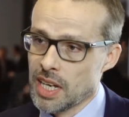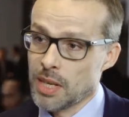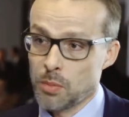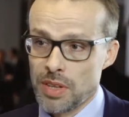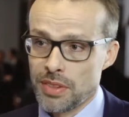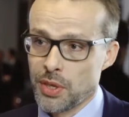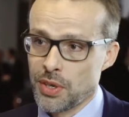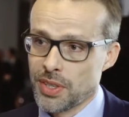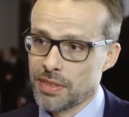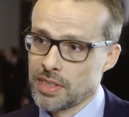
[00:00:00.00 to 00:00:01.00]
and
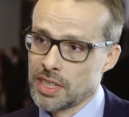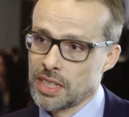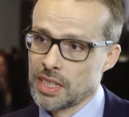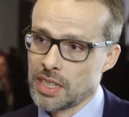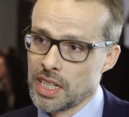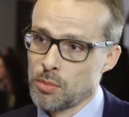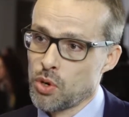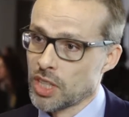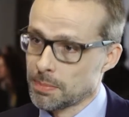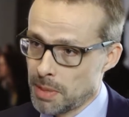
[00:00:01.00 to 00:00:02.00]
one-third are
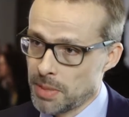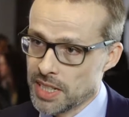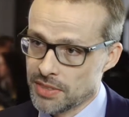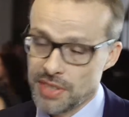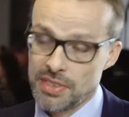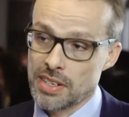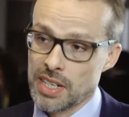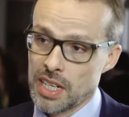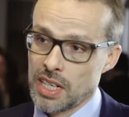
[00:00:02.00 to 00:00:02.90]
more or less publicly driven.